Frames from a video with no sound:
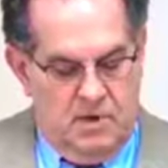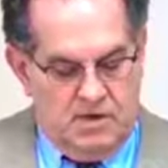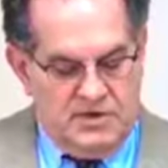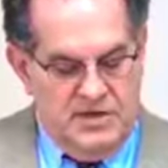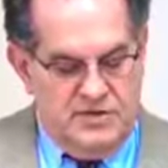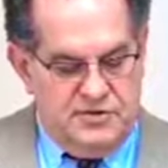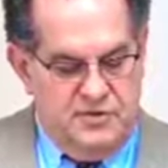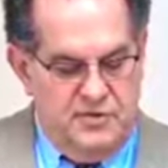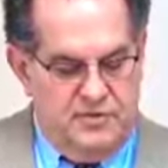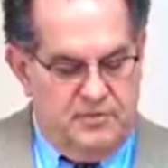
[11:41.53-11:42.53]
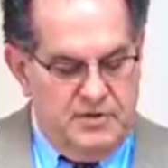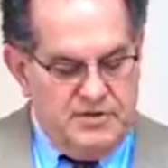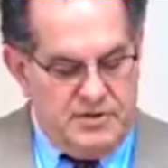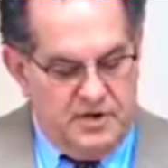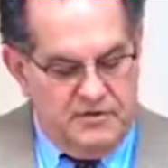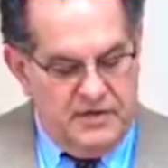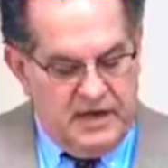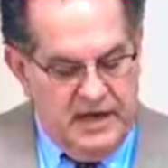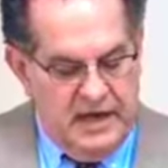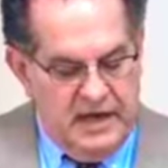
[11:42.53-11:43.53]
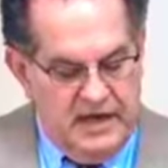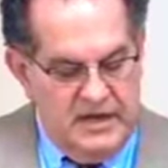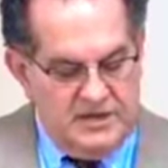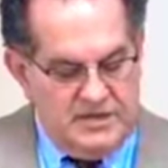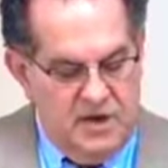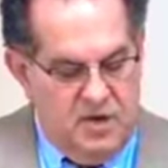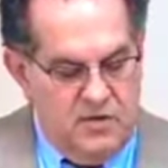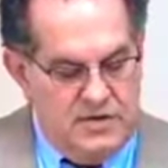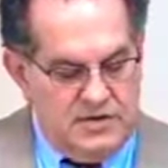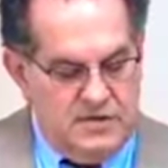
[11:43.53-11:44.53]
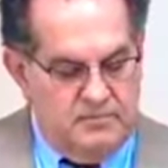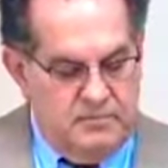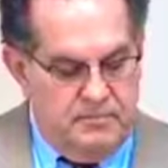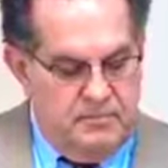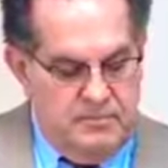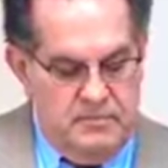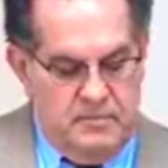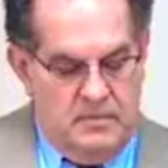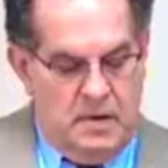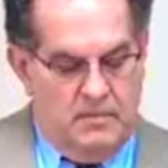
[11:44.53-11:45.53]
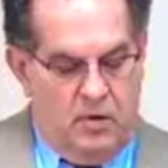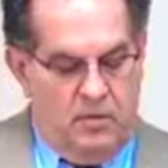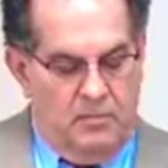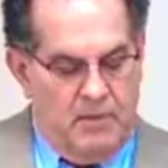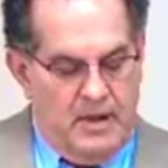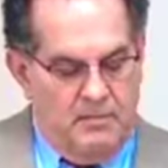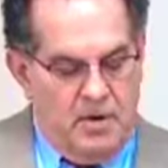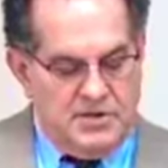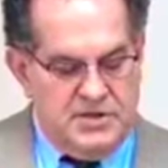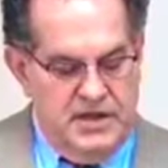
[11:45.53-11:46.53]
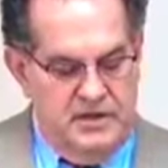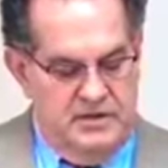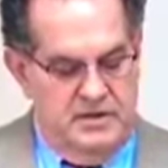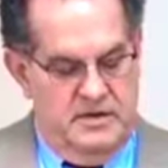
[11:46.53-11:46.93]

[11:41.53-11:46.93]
Mercy and truth preserve the king, and his throne is upholden by mercy.